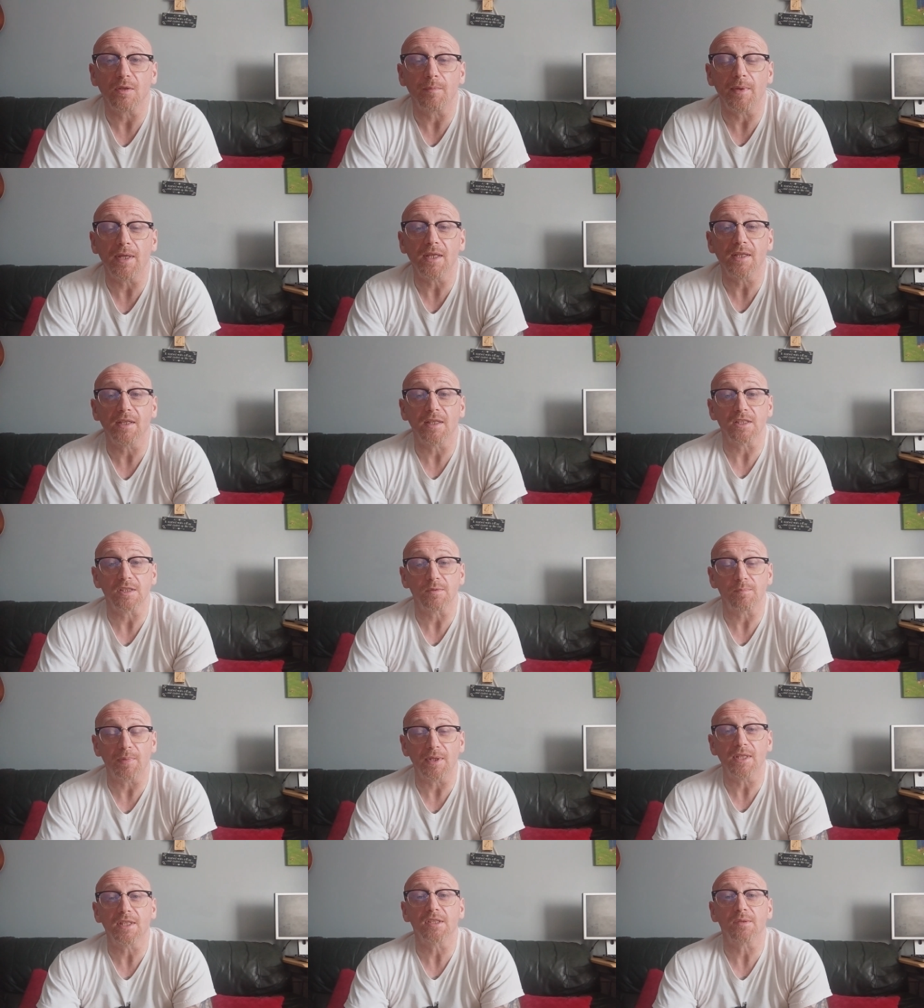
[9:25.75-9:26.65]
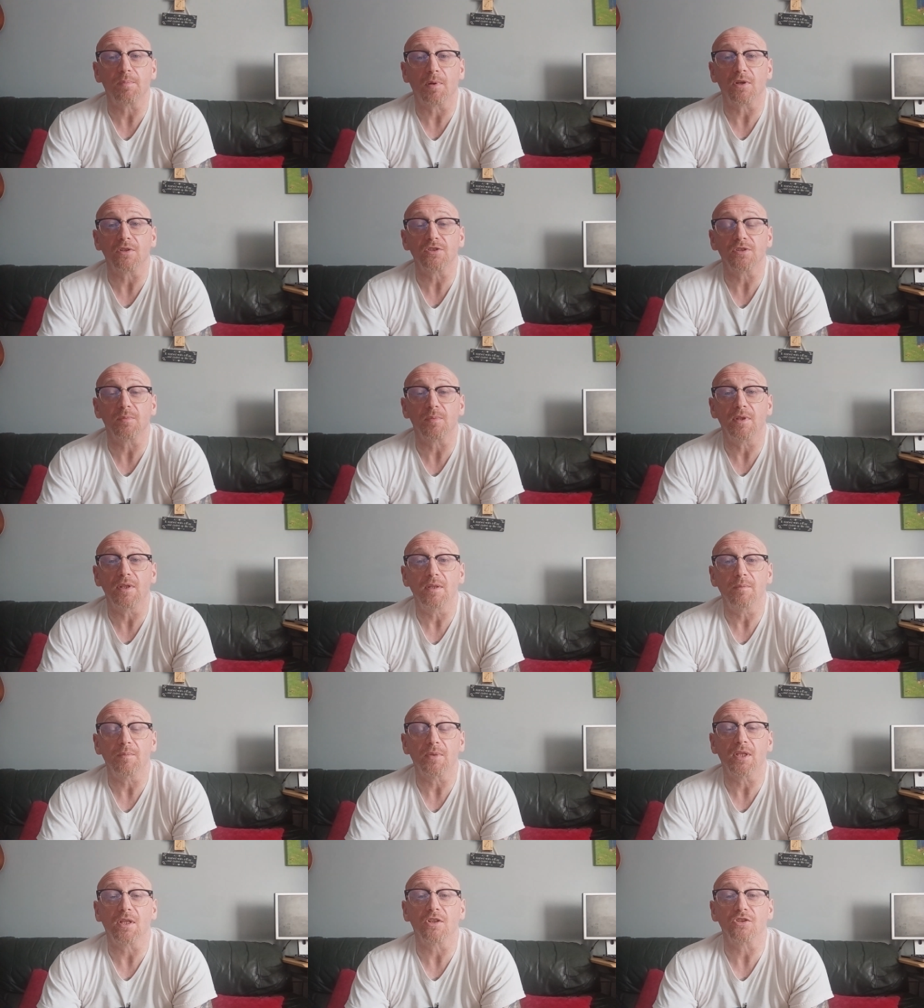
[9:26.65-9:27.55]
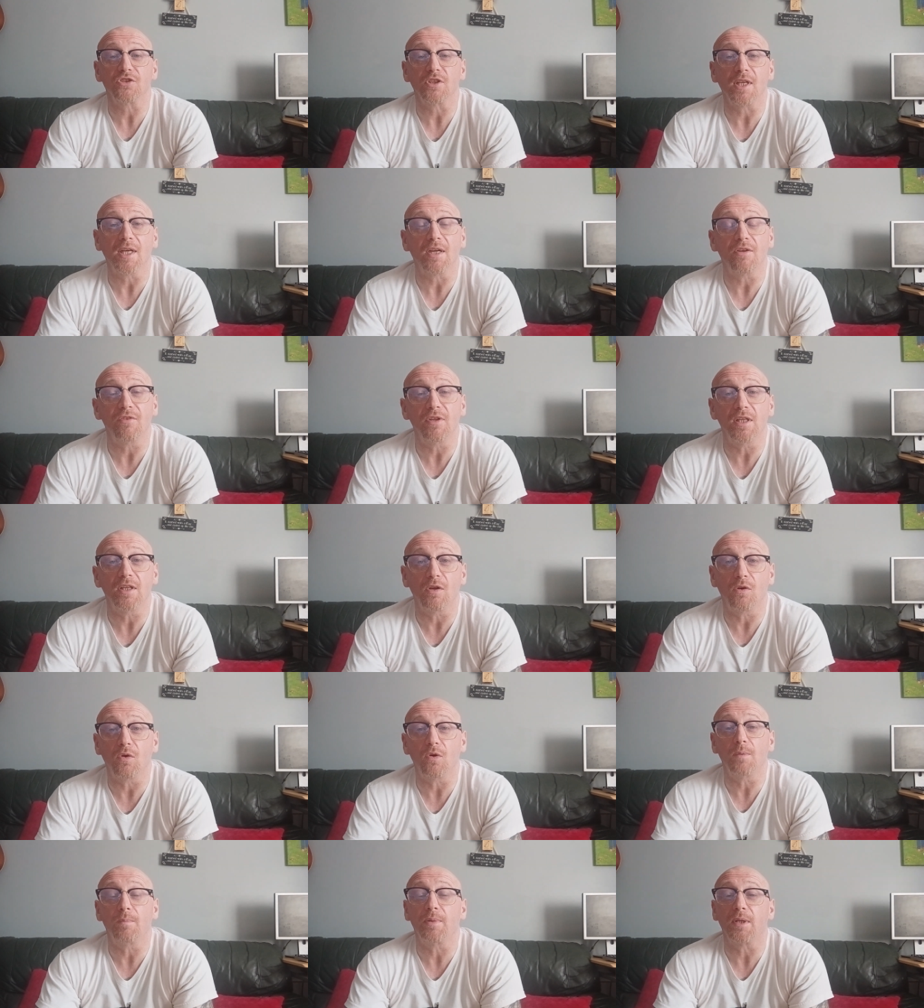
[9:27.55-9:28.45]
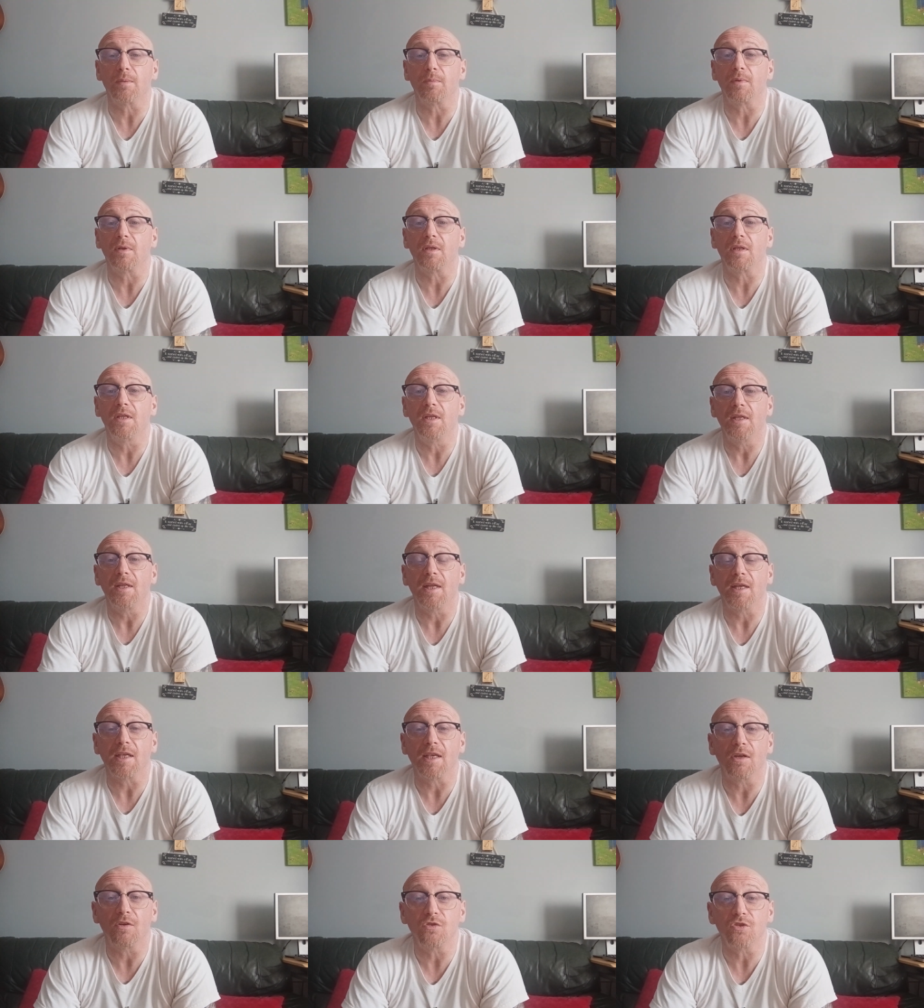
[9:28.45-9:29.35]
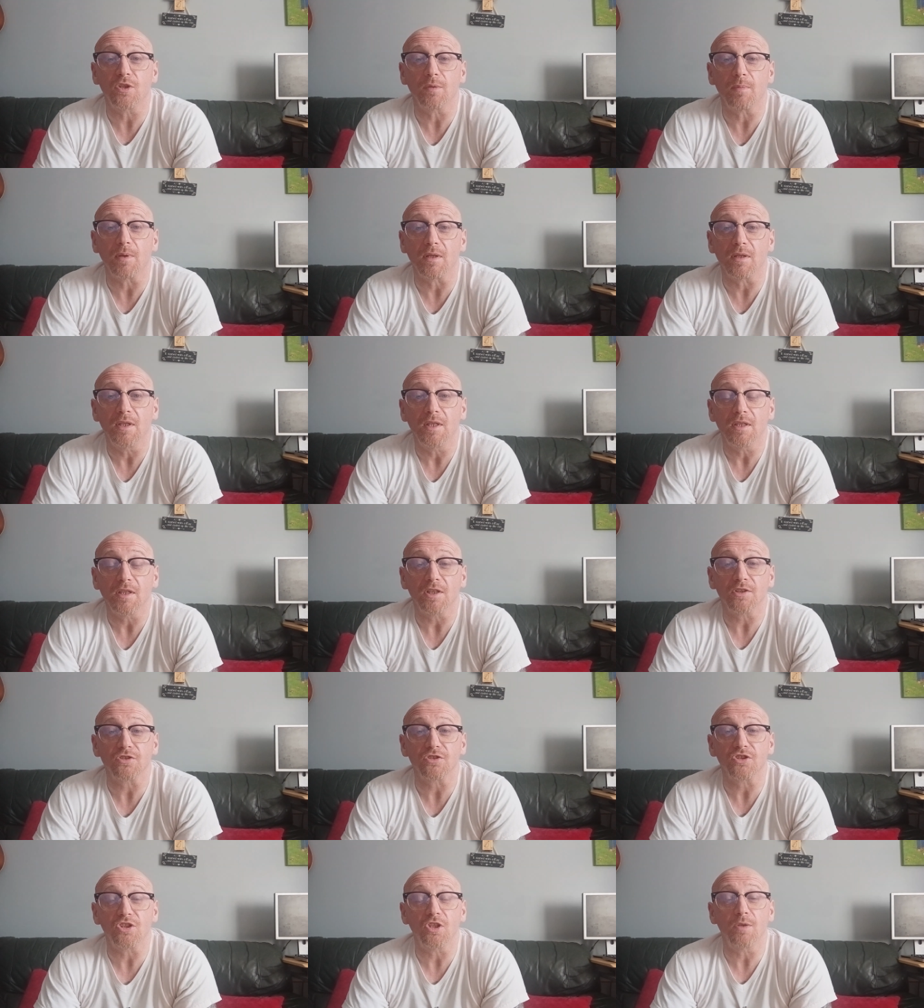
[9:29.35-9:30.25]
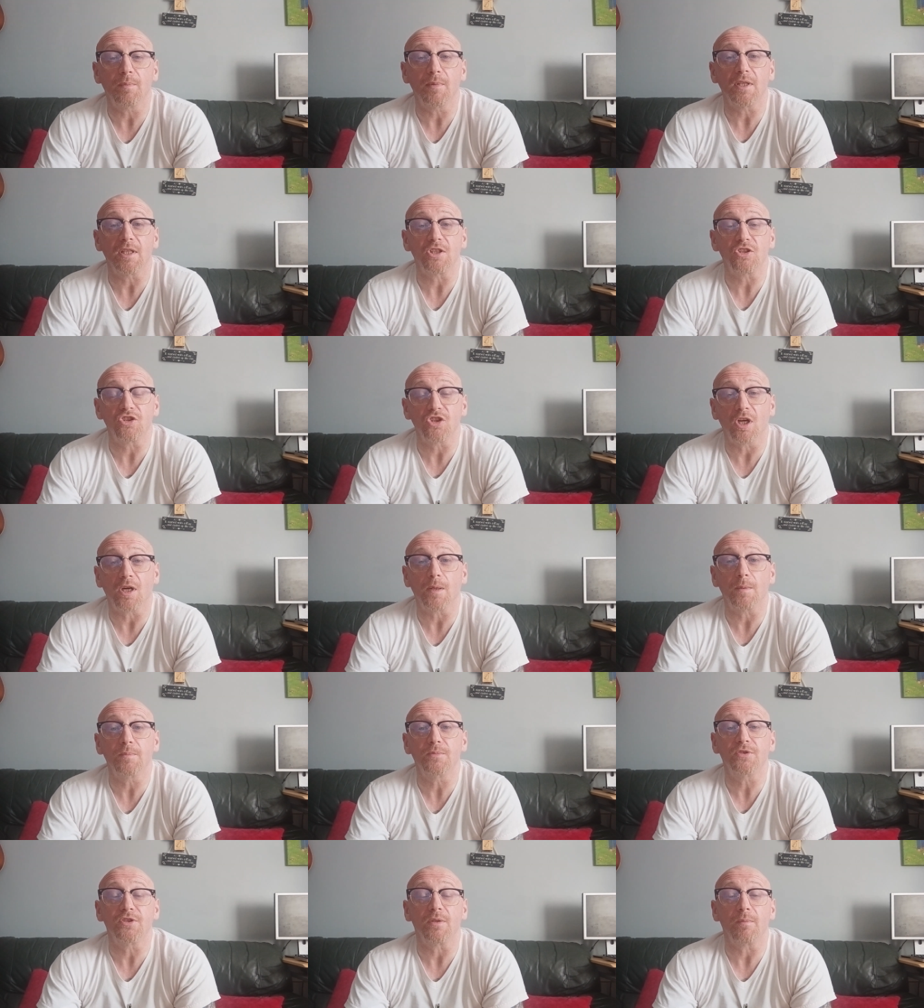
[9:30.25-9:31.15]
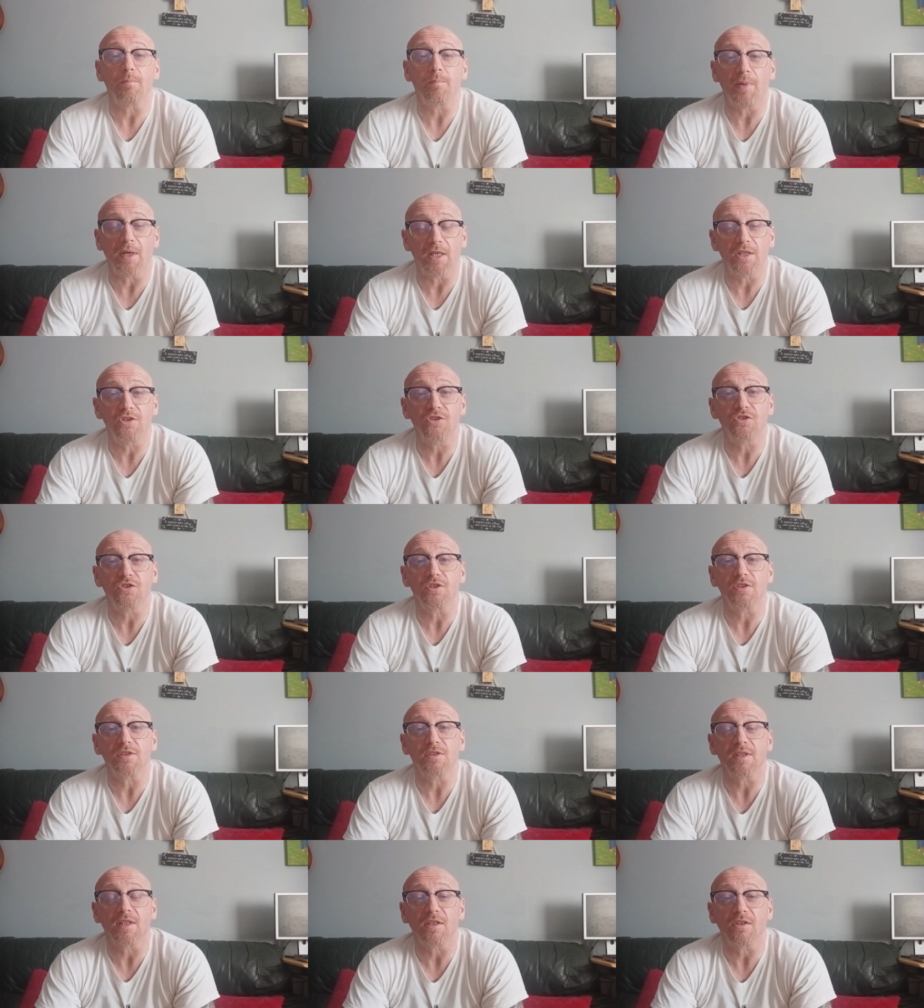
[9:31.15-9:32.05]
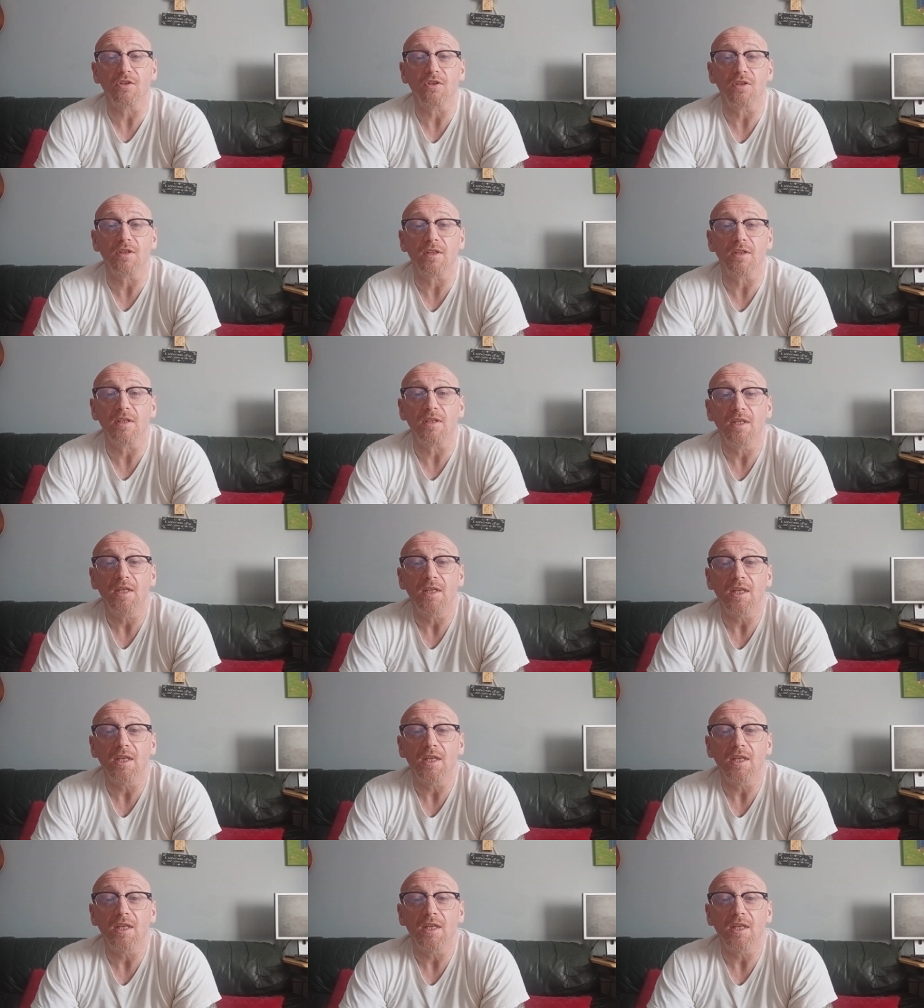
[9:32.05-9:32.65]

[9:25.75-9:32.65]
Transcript: They're making it as big as possible because you can't really hold people accountable because there's too many jobs and pensions and kind of,